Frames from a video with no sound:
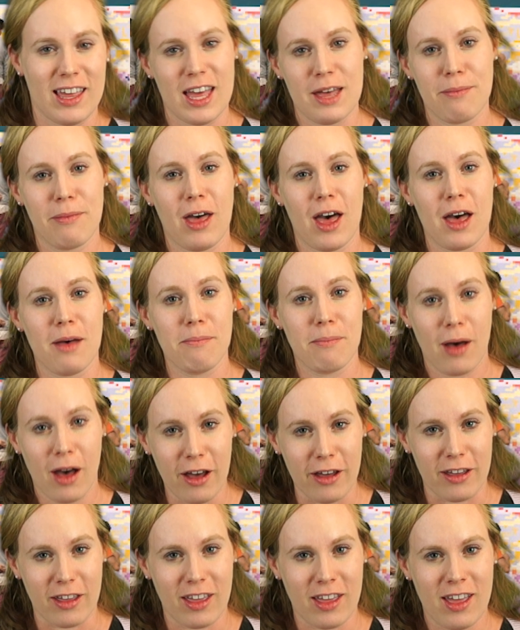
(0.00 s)
Epcot
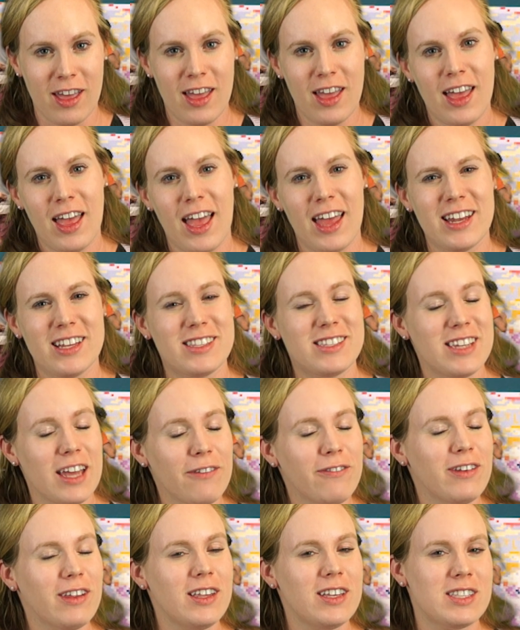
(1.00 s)
park. And it's
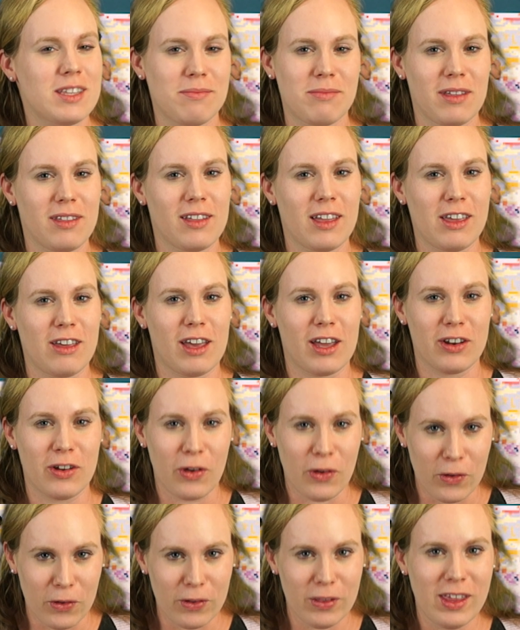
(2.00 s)
definitely something that you can
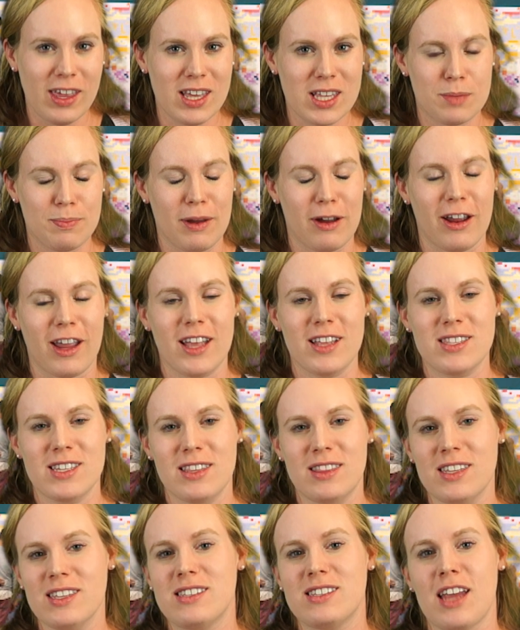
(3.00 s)
only experience
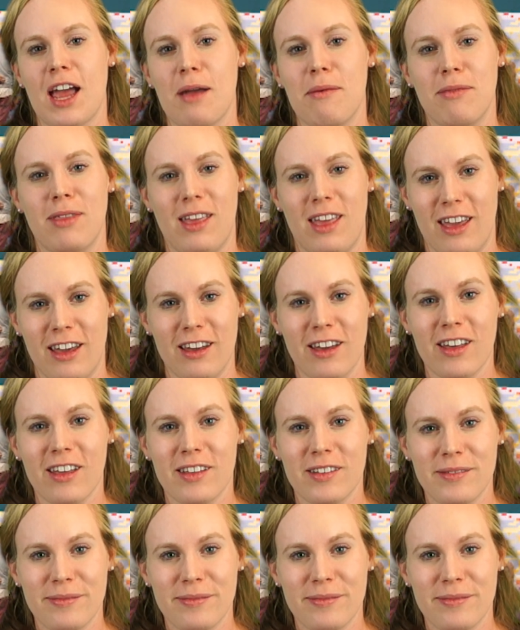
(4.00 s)
at this time of the year.